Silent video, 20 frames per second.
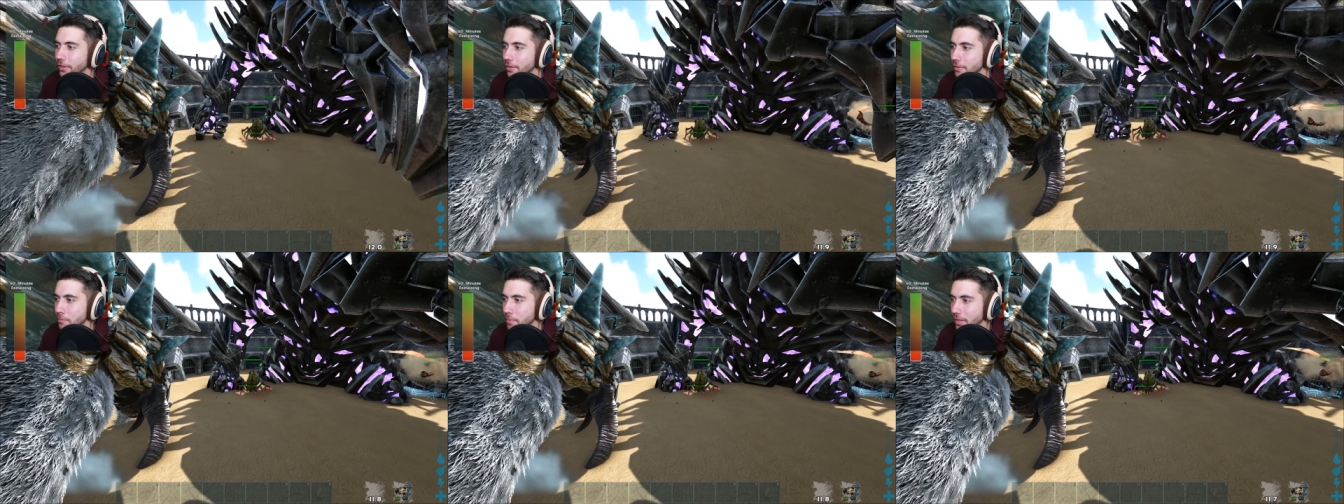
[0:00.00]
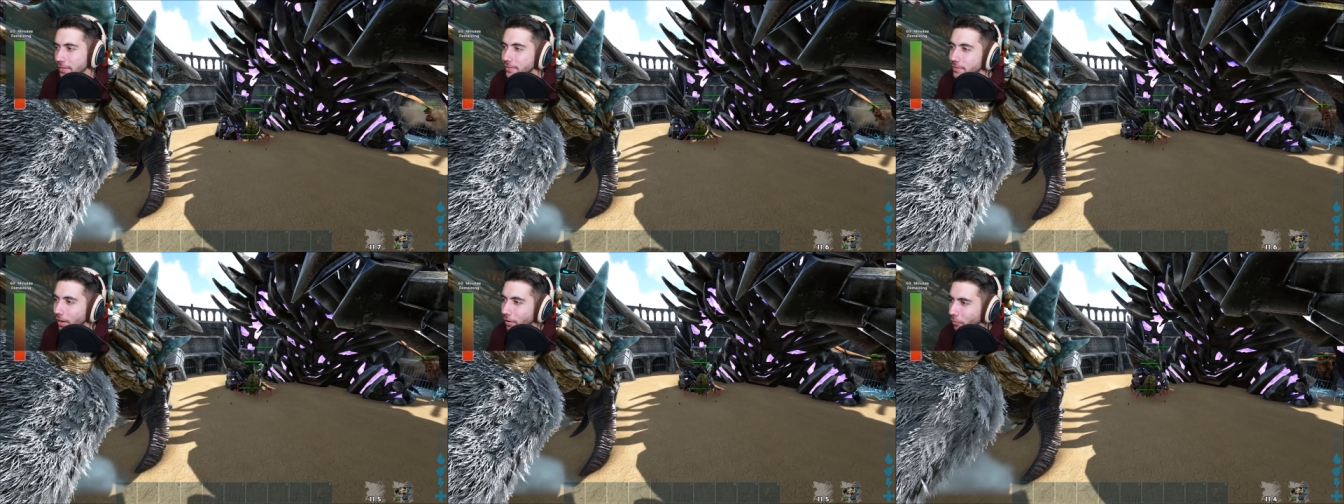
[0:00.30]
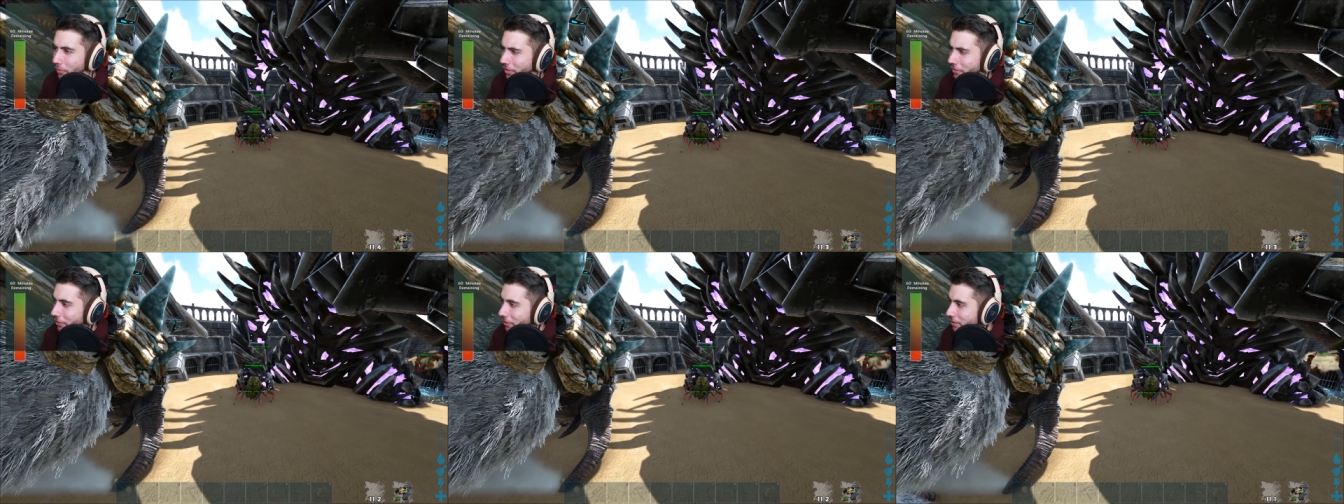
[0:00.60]
looking, it's not
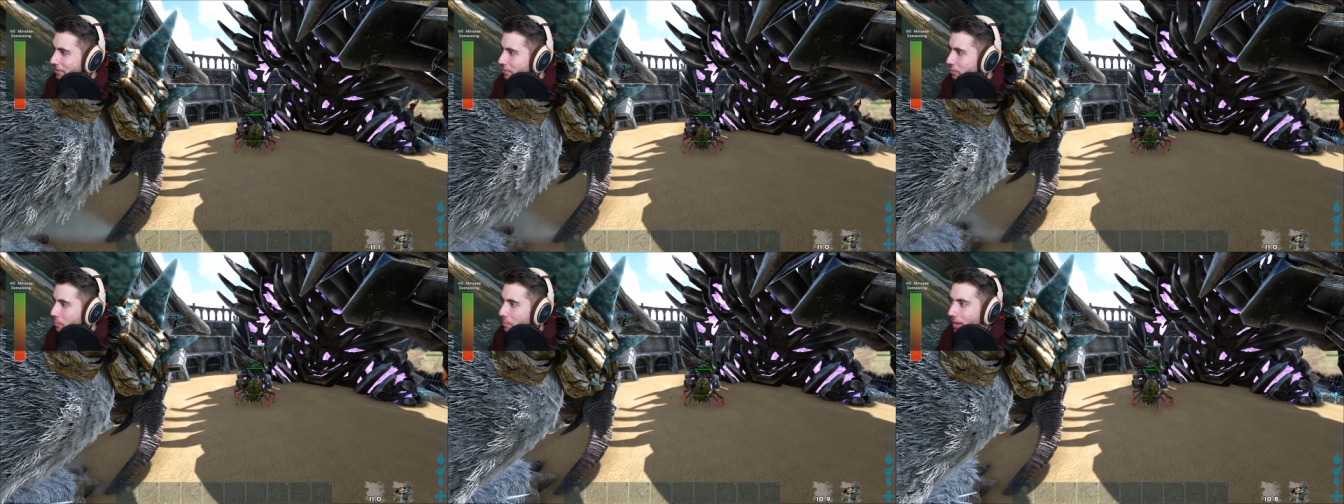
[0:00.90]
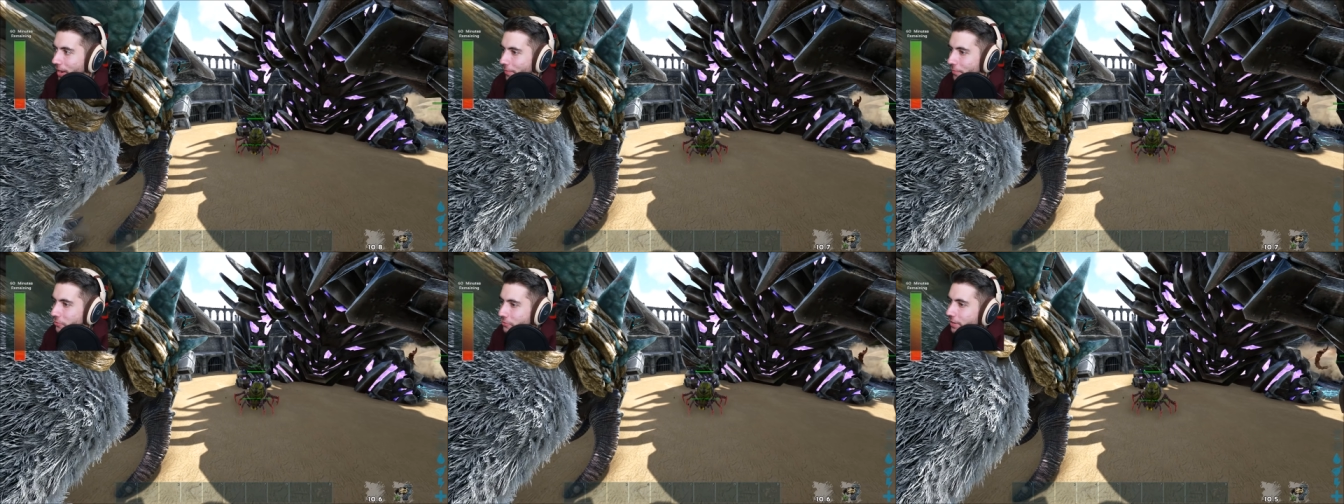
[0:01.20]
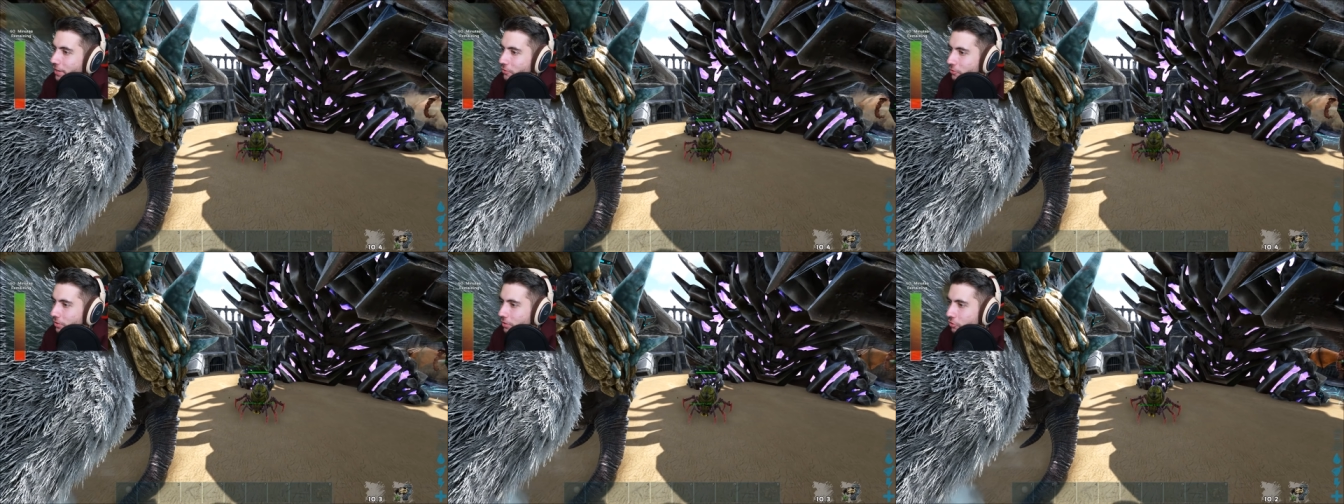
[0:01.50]
really looking too bad.
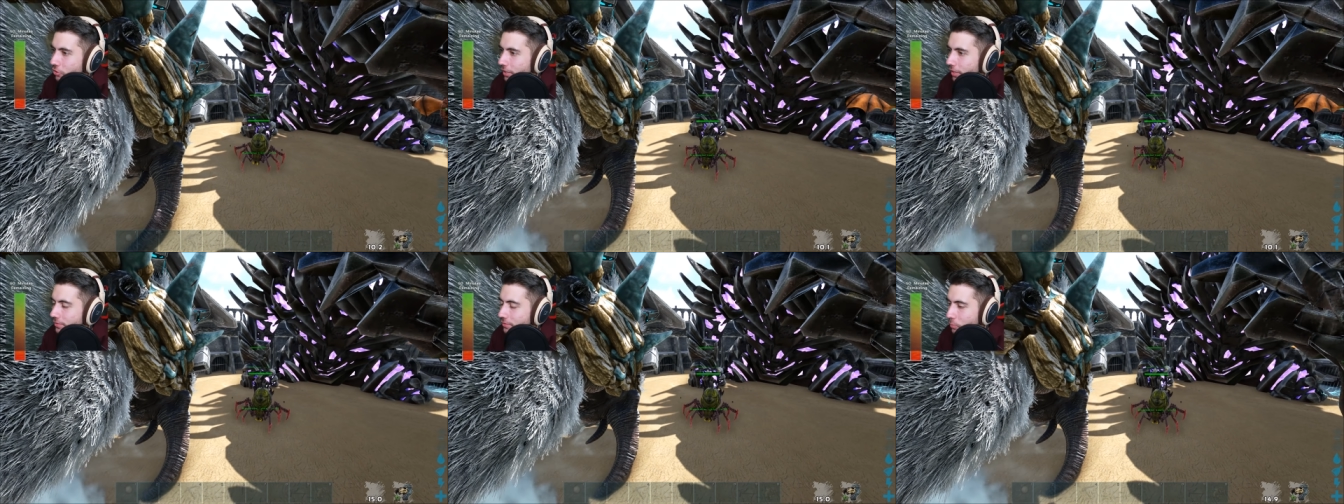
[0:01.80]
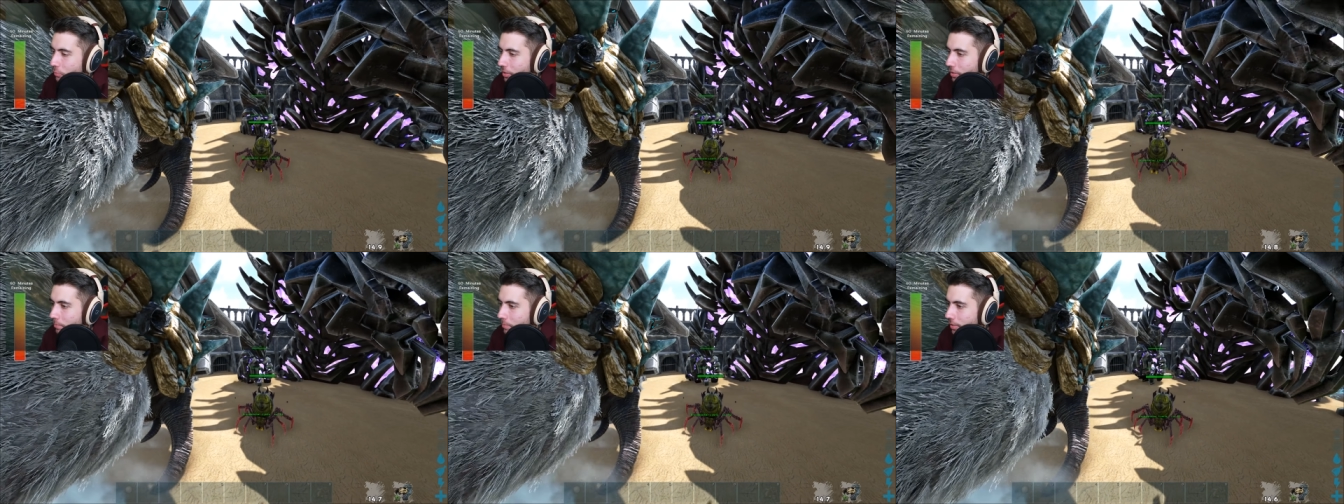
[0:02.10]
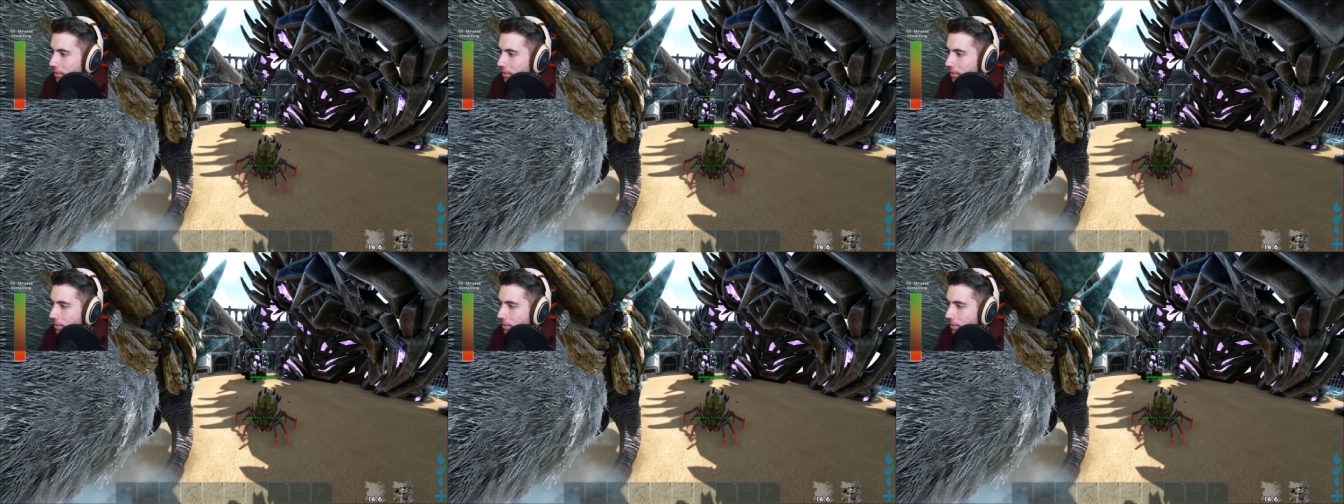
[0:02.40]
There's actually a chance we can